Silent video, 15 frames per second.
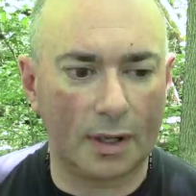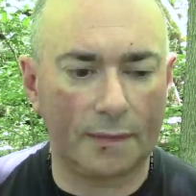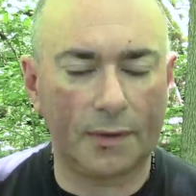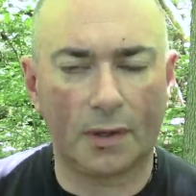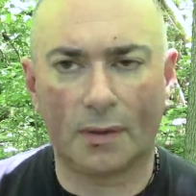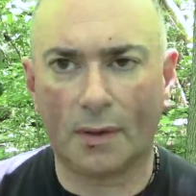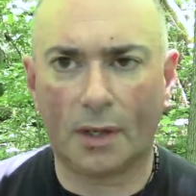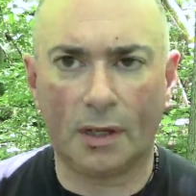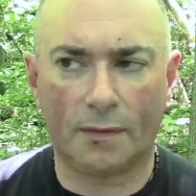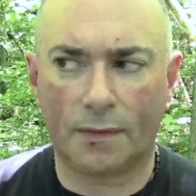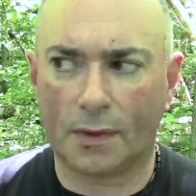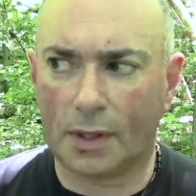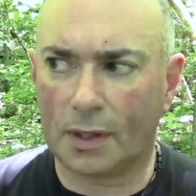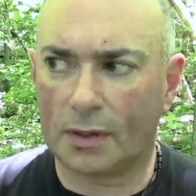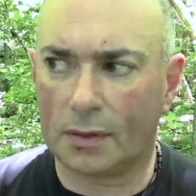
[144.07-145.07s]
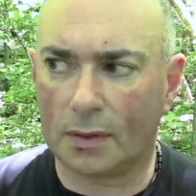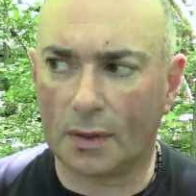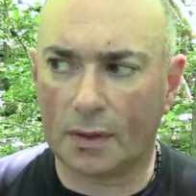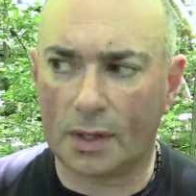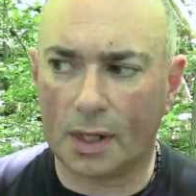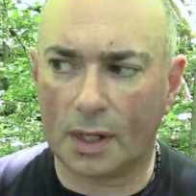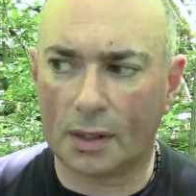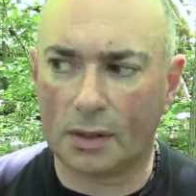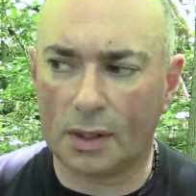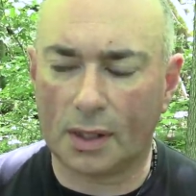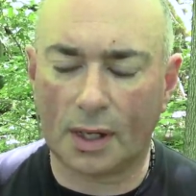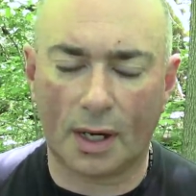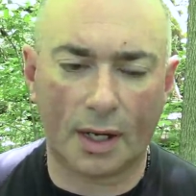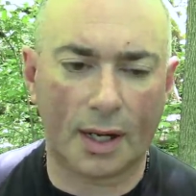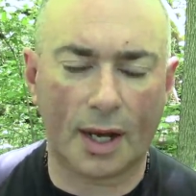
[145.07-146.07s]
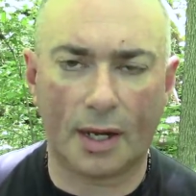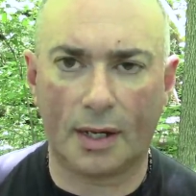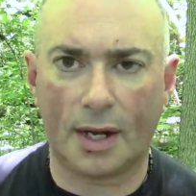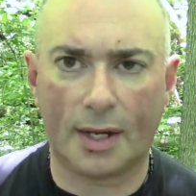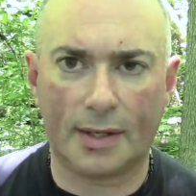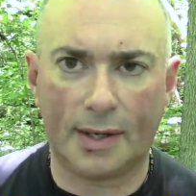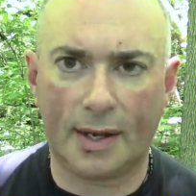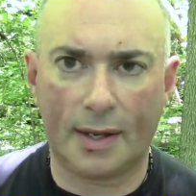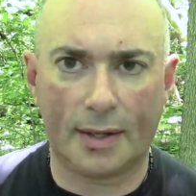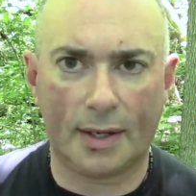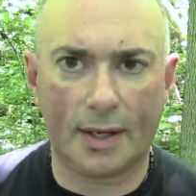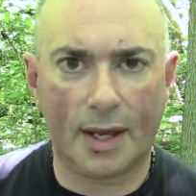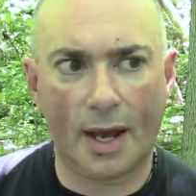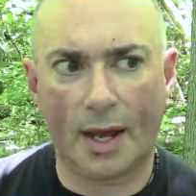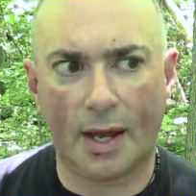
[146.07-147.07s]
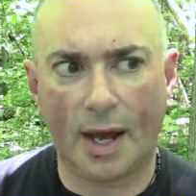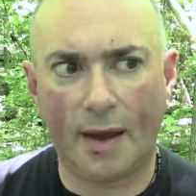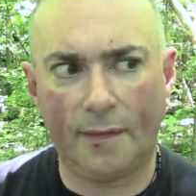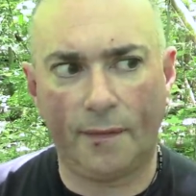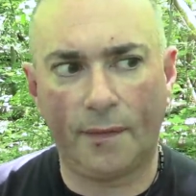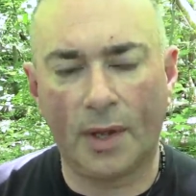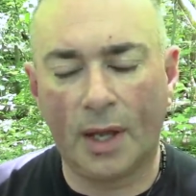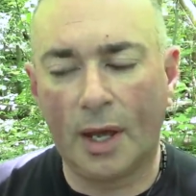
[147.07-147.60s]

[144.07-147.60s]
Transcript: if you're looking for these sort of things, you kind of got an idea that, yeah, I've,